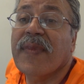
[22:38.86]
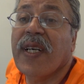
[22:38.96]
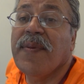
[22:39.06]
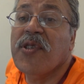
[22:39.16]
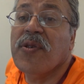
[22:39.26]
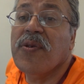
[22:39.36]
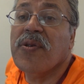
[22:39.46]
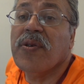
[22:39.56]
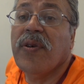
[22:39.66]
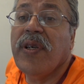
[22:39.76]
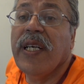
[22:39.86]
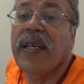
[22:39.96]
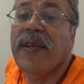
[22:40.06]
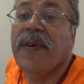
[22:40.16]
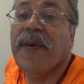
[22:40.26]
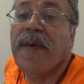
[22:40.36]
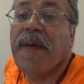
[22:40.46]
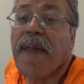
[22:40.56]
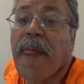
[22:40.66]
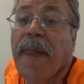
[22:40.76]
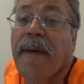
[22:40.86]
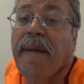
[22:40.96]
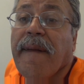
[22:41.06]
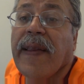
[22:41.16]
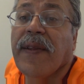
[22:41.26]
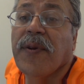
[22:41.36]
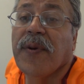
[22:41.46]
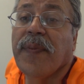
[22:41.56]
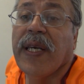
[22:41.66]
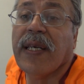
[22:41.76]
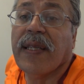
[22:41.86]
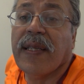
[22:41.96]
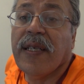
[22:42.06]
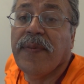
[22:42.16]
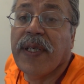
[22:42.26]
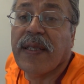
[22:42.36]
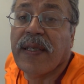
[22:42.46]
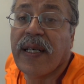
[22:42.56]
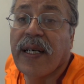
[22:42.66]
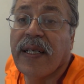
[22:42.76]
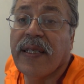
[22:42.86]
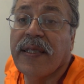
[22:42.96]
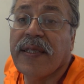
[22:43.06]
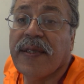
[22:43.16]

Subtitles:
I'm so sorry. I need to make it a little bit higher.